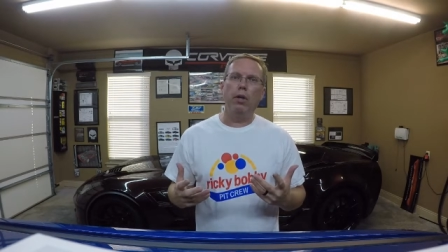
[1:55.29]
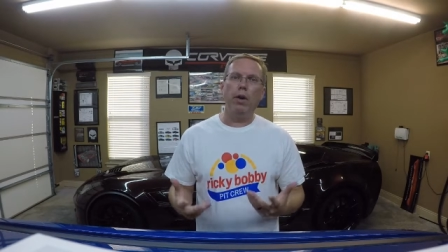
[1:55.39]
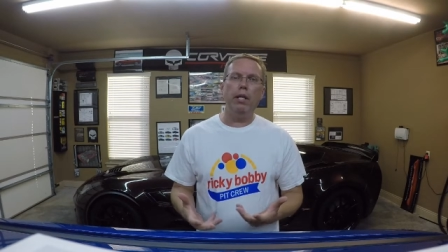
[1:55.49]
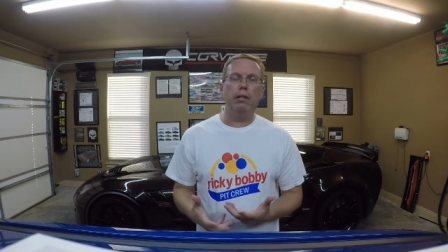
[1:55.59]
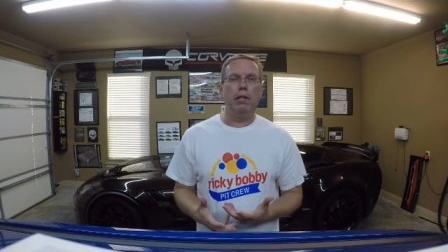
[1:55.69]

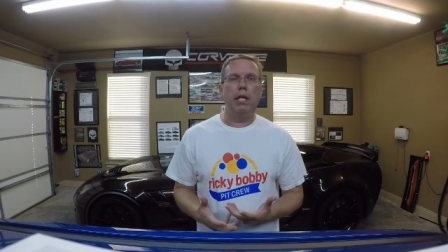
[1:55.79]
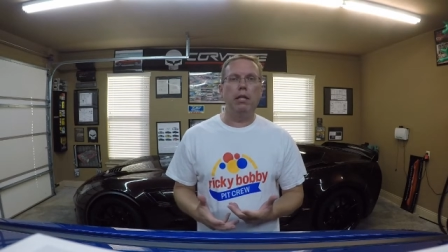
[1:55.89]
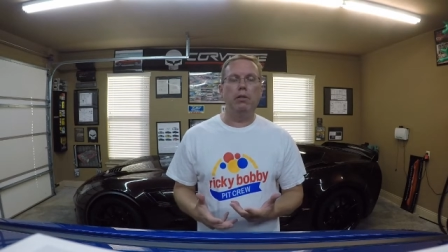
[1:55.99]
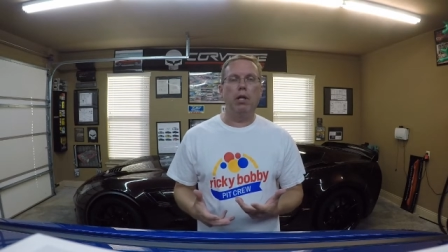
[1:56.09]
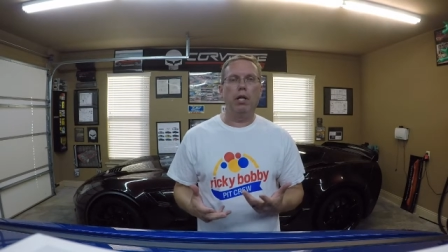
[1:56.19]
Great design
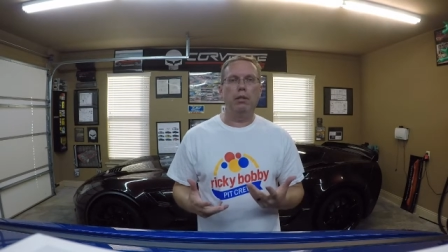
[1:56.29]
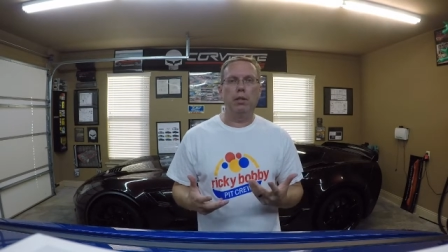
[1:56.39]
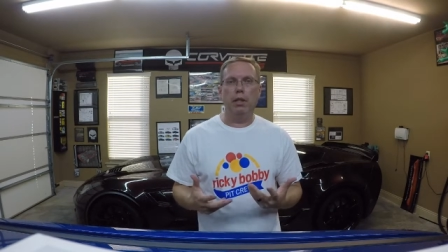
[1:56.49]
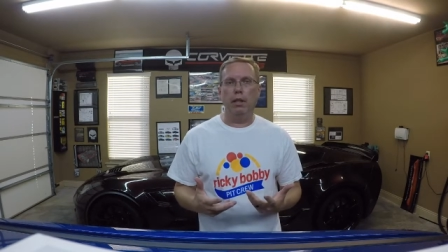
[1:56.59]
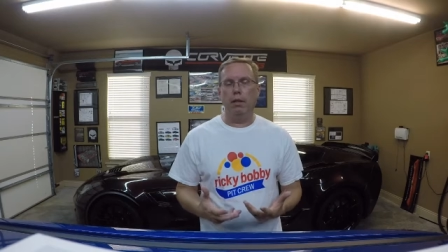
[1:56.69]

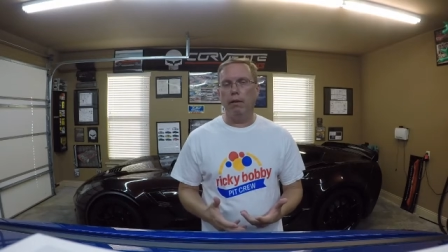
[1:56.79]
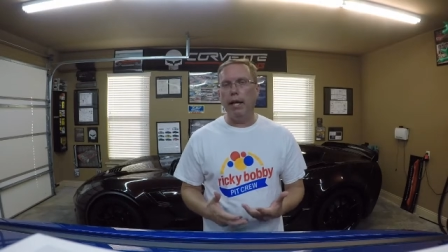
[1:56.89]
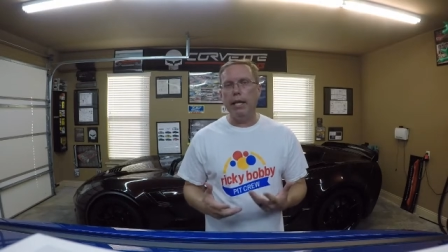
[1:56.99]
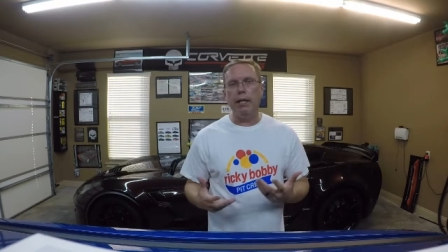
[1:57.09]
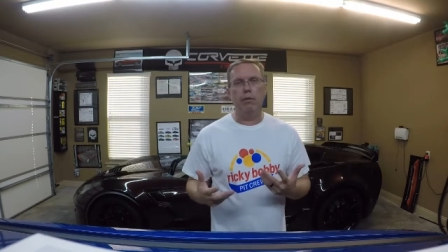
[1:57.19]
exhaust,
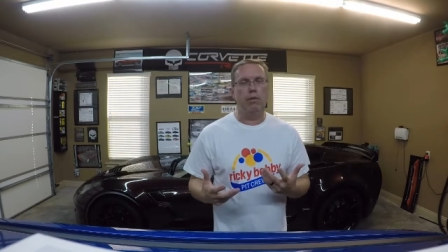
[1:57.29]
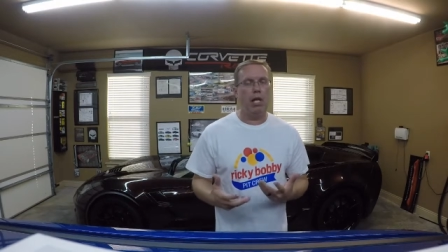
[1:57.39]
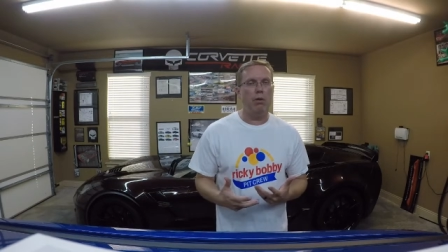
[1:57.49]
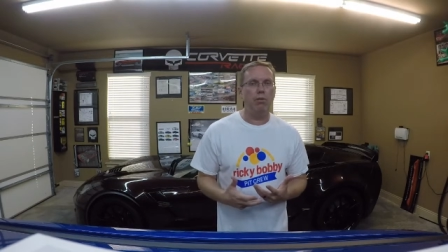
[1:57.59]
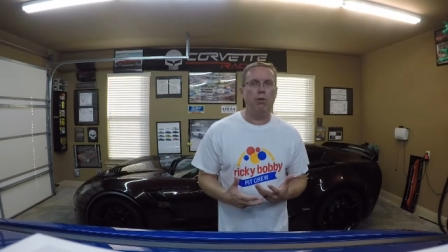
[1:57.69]
light,
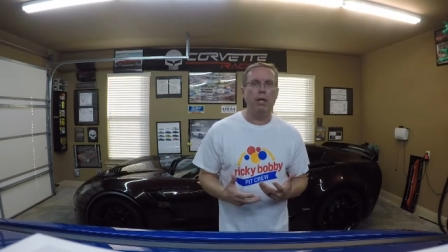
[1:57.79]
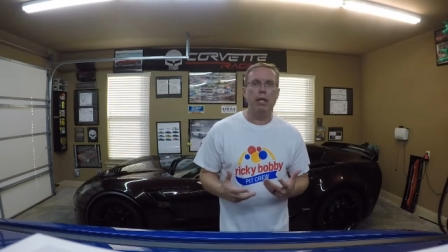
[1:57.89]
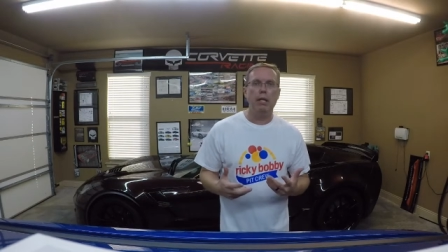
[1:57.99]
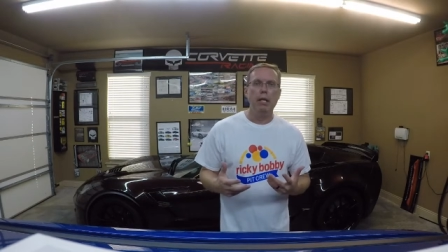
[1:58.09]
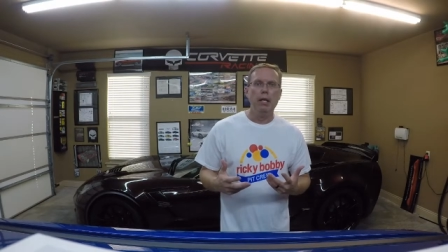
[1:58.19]
sounds
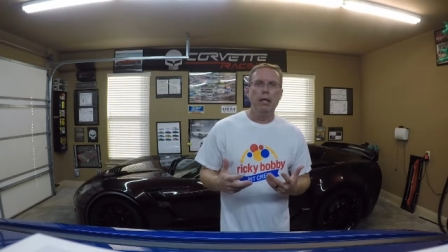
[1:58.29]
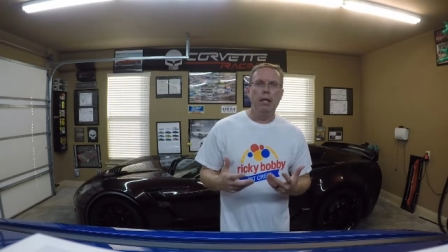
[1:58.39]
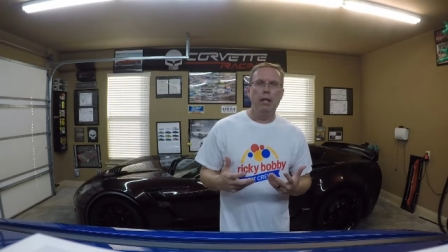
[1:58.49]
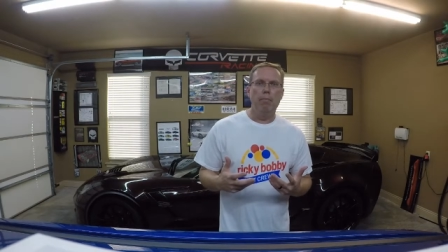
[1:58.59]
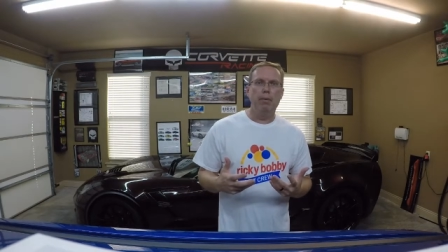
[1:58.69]
great,
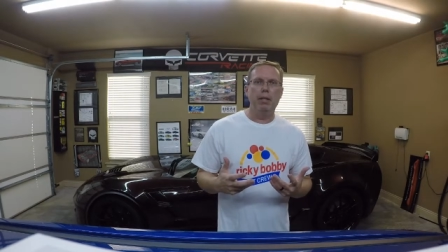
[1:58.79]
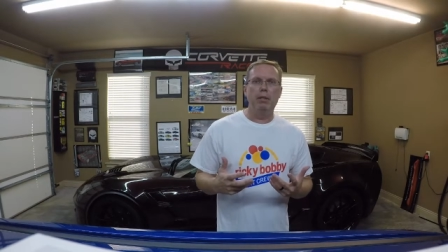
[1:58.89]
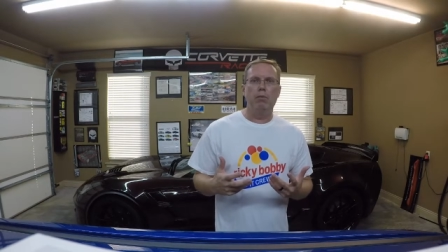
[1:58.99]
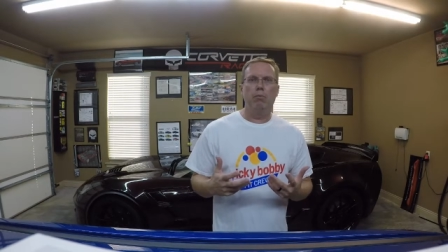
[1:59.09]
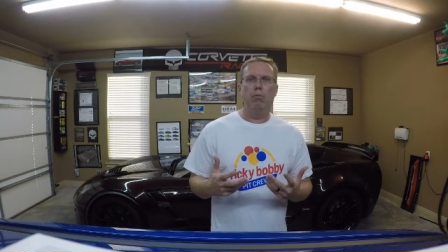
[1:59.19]

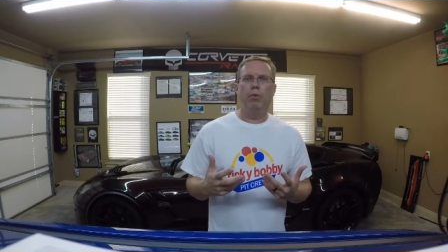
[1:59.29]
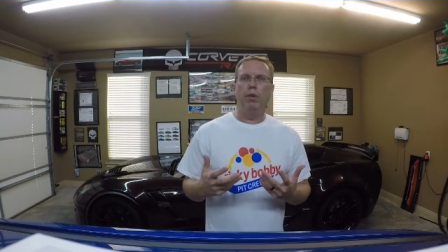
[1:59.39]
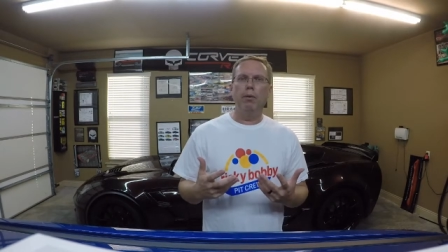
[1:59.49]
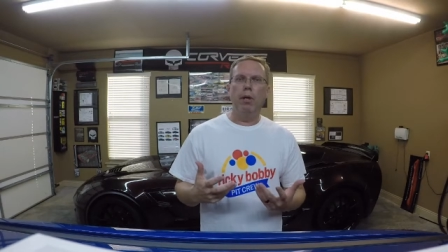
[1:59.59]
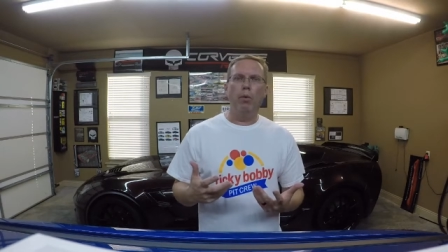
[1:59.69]
but
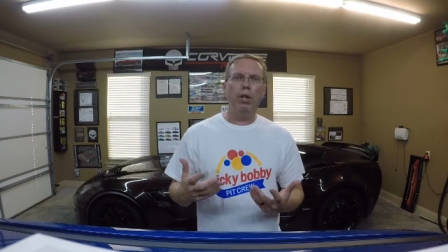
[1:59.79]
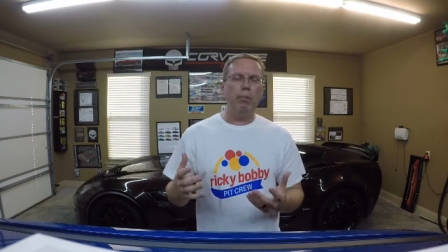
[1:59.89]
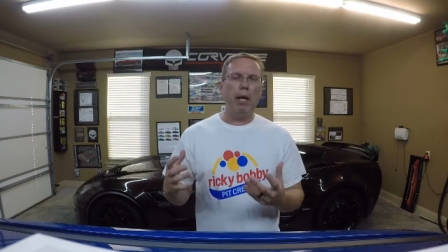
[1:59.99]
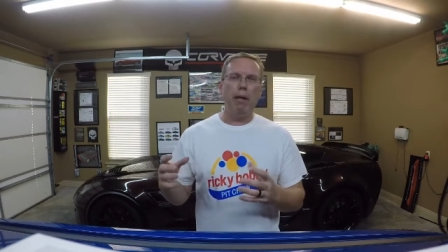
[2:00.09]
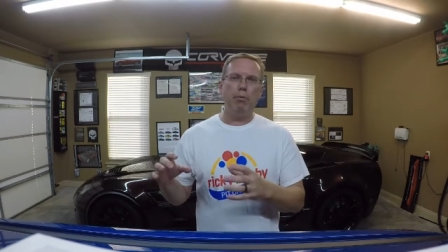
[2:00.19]
one of
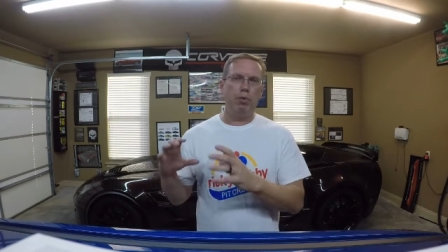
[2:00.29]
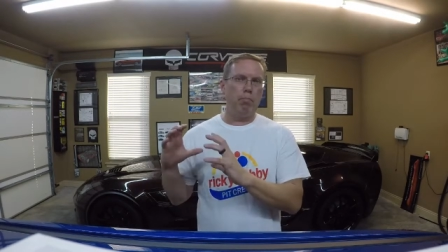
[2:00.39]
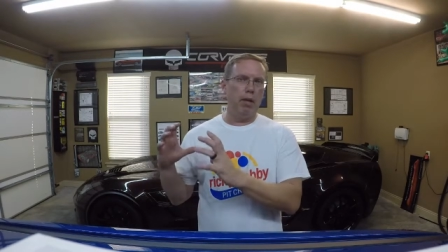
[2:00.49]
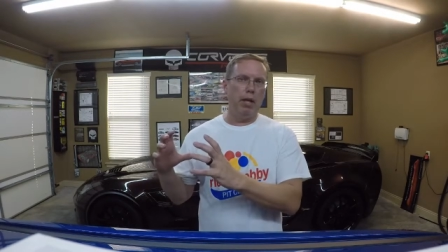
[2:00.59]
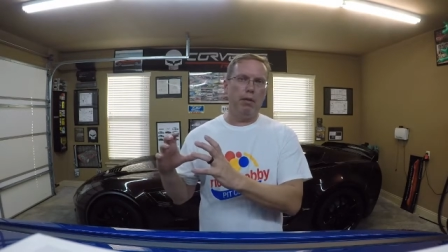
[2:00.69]
the pipes was
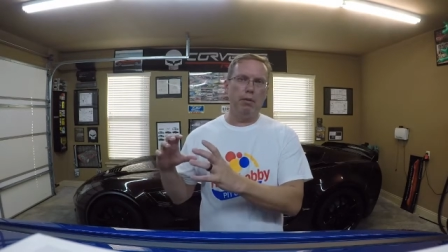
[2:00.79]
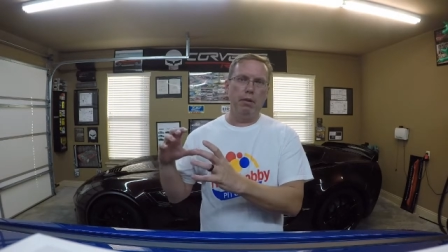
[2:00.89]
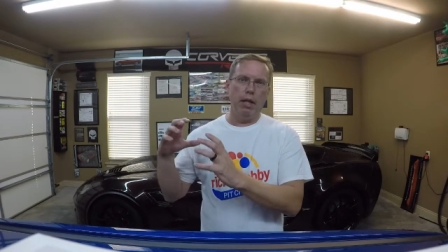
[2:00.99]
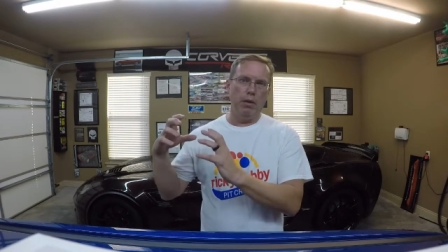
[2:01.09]
bent. It